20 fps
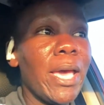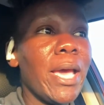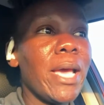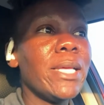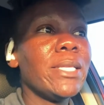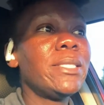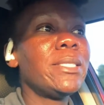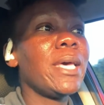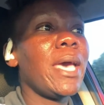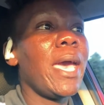
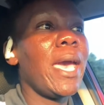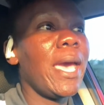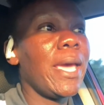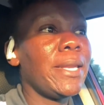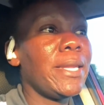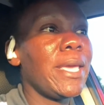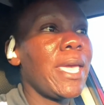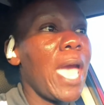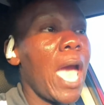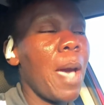It's a
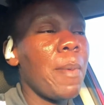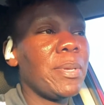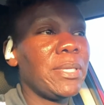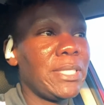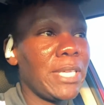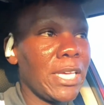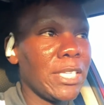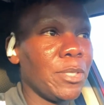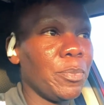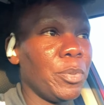handicap
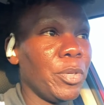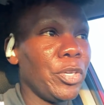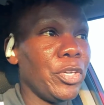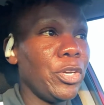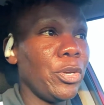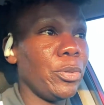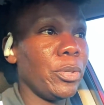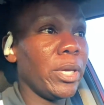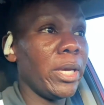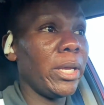accessible
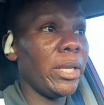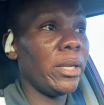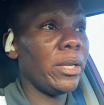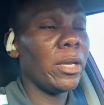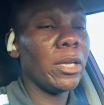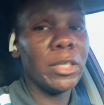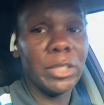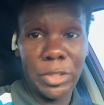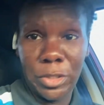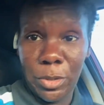unit.
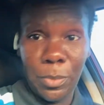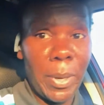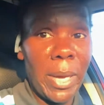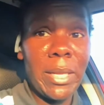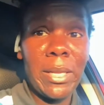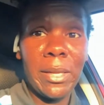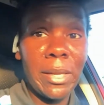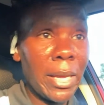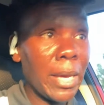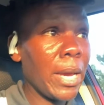Do I
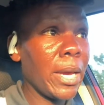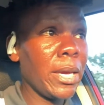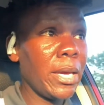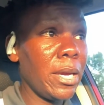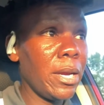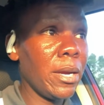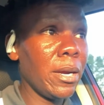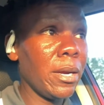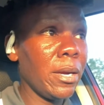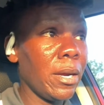look like I
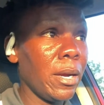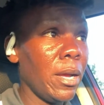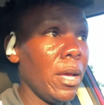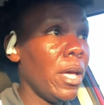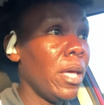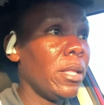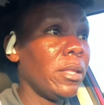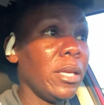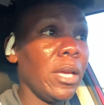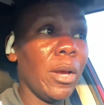care?
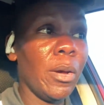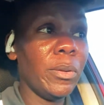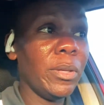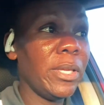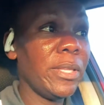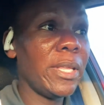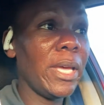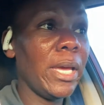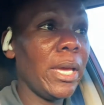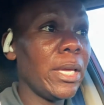The
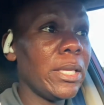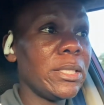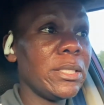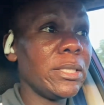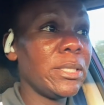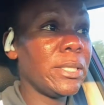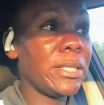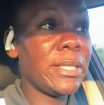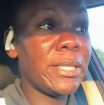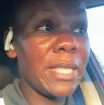only thing
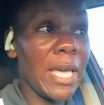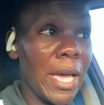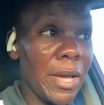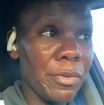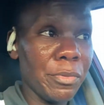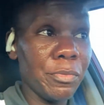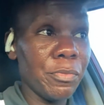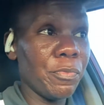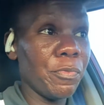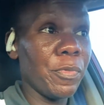that
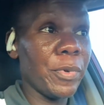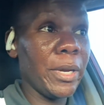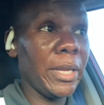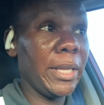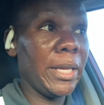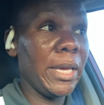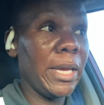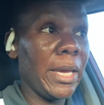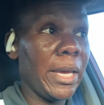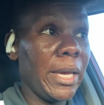
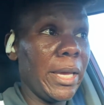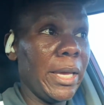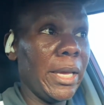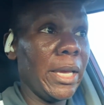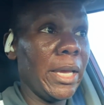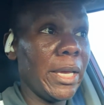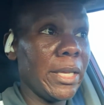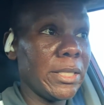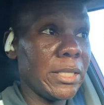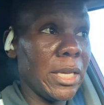really
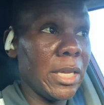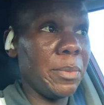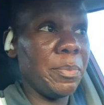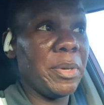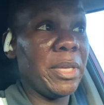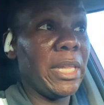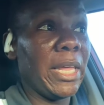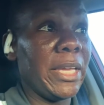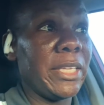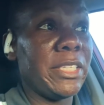is going to
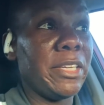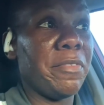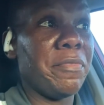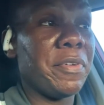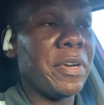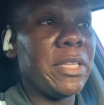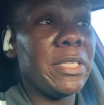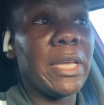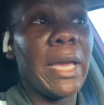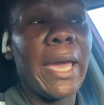be like
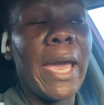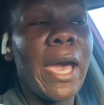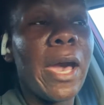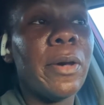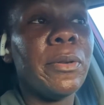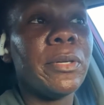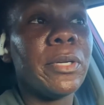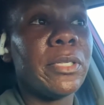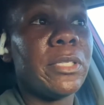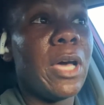different, the
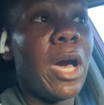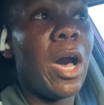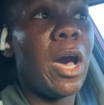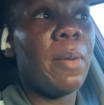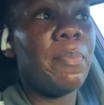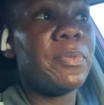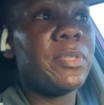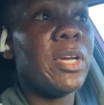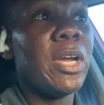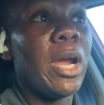
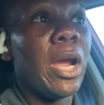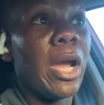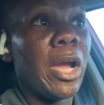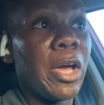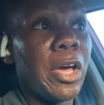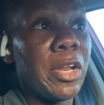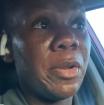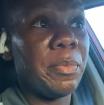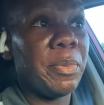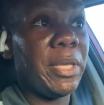countertops are
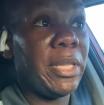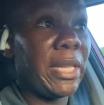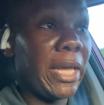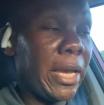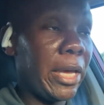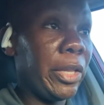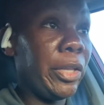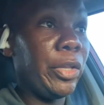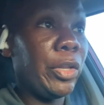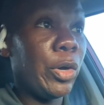going to be
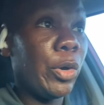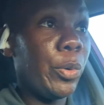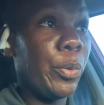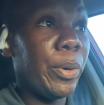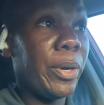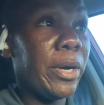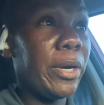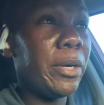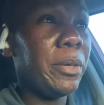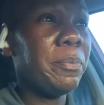like
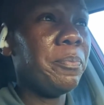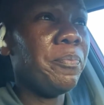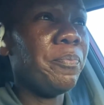lower.